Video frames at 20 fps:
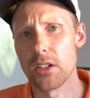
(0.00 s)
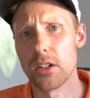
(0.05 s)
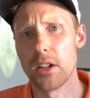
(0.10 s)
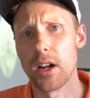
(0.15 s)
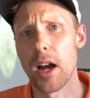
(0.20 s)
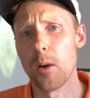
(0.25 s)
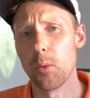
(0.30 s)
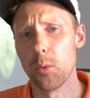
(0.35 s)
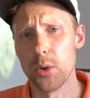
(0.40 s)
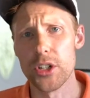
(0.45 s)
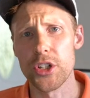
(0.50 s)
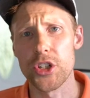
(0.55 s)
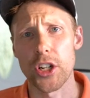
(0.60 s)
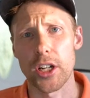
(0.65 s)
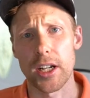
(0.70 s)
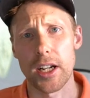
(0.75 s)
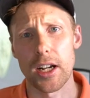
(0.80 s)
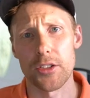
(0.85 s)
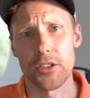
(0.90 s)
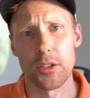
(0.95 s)
I would
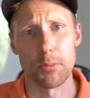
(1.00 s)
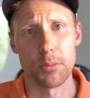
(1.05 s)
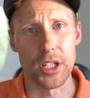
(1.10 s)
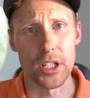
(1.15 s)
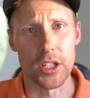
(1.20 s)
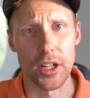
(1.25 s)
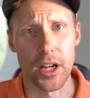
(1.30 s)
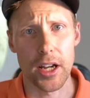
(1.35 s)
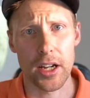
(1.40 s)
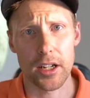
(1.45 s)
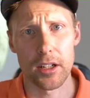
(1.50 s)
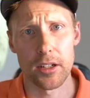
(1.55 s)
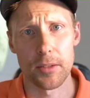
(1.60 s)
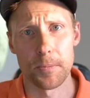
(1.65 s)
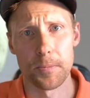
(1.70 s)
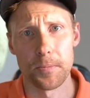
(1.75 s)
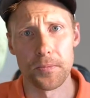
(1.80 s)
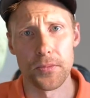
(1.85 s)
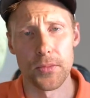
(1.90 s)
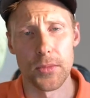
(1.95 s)
check out the PTAC.
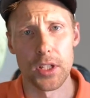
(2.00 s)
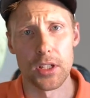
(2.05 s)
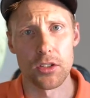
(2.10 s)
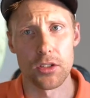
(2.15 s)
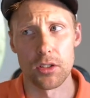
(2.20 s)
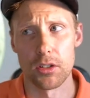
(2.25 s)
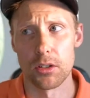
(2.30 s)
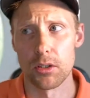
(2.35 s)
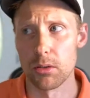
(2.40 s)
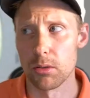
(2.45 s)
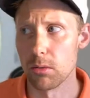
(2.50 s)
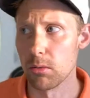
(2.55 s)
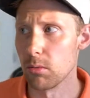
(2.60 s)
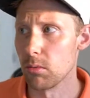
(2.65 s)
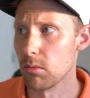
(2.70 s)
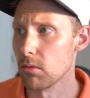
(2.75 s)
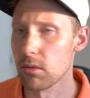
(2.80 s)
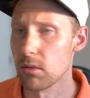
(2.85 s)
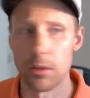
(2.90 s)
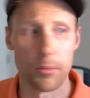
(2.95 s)

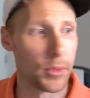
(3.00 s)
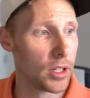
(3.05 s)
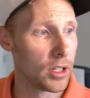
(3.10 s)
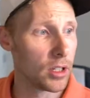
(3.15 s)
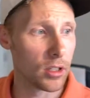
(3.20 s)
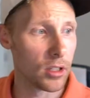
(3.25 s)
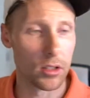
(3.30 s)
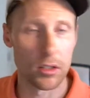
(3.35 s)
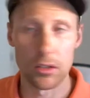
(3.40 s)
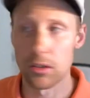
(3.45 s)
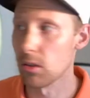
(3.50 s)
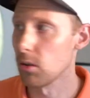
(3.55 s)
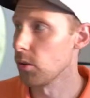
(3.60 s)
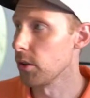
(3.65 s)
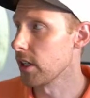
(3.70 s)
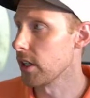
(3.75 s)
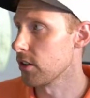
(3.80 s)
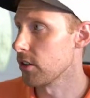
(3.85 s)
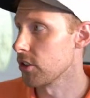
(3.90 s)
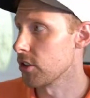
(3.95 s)
So let me
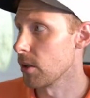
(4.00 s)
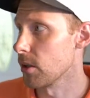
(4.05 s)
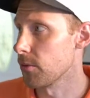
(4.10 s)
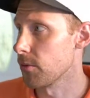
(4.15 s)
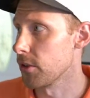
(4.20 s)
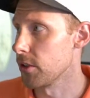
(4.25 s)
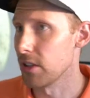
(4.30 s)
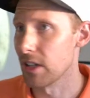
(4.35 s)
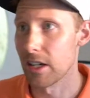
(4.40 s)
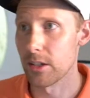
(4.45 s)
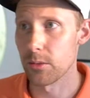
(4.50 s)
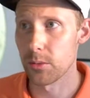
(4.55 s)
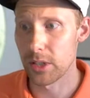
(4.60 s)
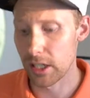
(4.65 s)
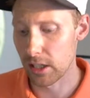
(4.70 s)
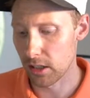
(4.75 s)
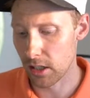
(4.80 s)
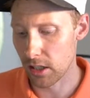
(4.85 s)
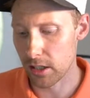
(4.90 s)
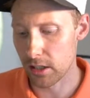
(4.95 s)
link this up for you guys. We
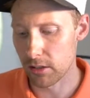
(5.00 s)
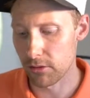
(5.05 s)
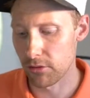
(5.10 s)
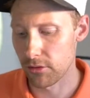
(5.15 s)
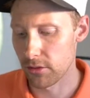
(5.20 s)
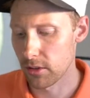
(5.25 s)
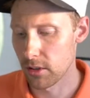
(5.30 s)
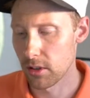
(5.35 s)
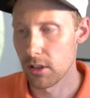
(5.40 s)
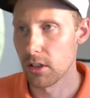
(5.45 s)
get a lot of